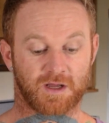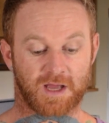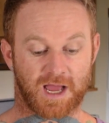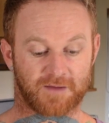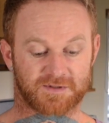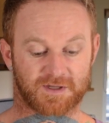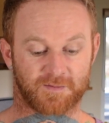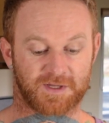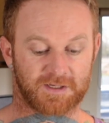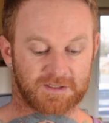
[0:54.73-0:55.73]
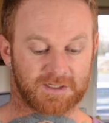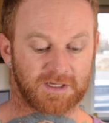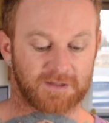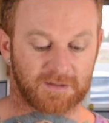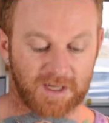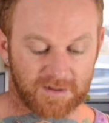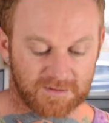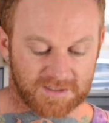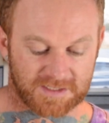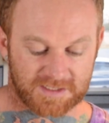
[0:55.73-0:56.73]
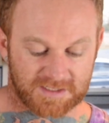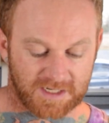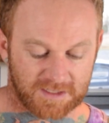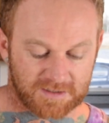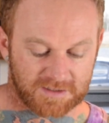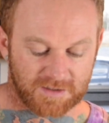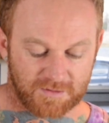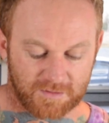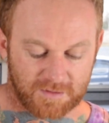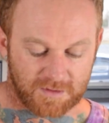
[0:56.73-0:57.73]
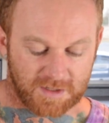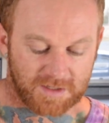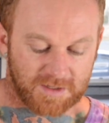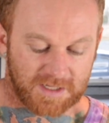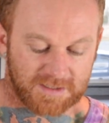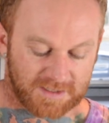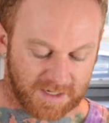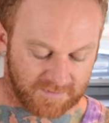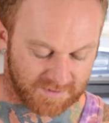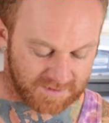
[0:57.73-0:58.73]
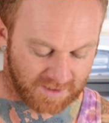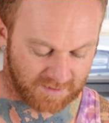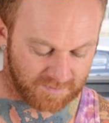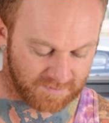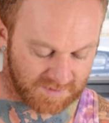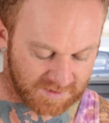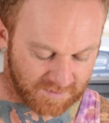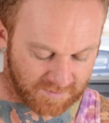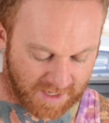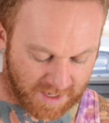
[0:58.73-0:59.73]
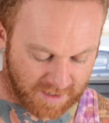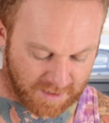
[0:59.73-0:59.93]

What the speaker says: have something to get the liner to stick to the inside of the tub so that